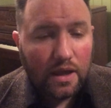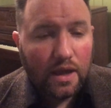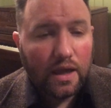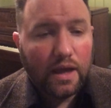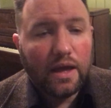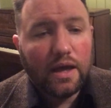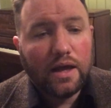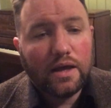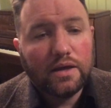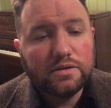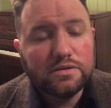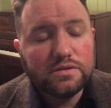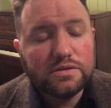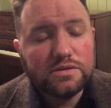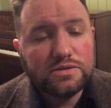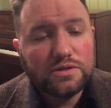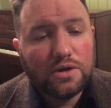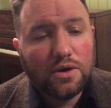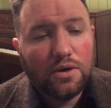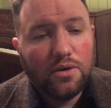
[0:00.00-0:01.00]
And
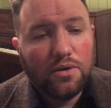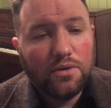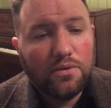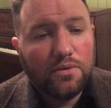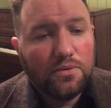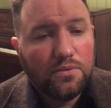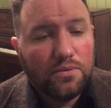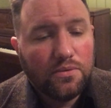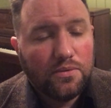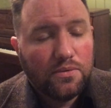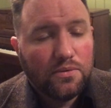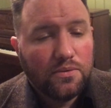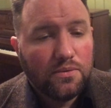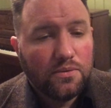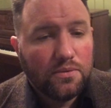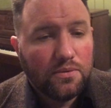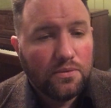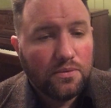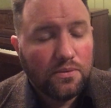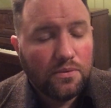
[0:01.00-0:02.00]
so
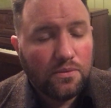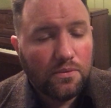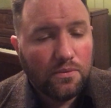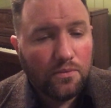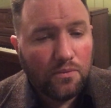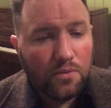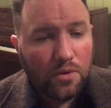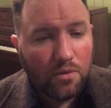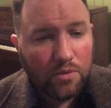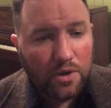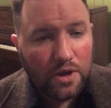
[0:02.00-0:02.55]
when